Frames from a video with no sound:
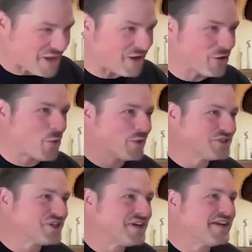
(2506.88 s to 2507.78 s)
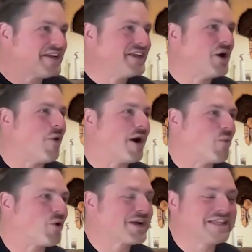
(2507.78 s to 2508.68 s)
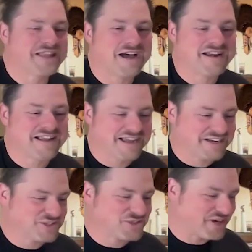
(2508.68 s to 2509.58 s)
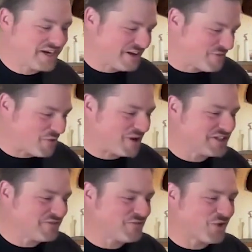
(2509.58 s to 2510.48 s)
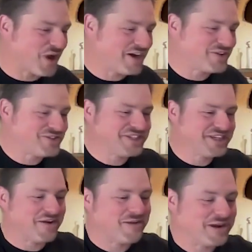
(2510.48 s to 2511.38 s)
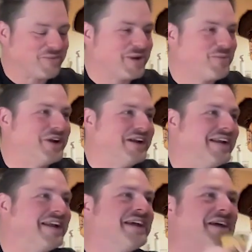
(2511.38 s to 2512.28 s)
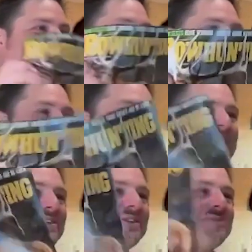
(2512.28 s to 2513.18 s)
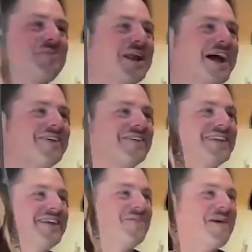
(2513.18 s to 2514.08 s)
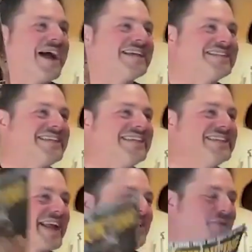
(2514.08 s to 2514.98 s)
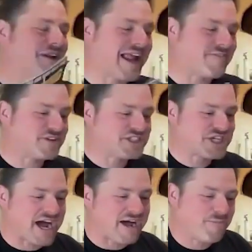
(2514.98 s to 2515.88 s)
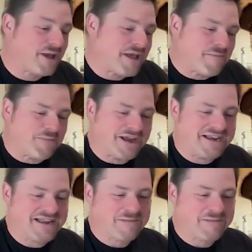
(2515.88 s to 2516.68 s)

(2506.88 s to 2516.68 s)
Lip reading: of course, I work in the hunting industry, and if it wasn't for hunters, I mean, we wouldn't be able to put out, magazines, yeah. And I wouldn't have a job. But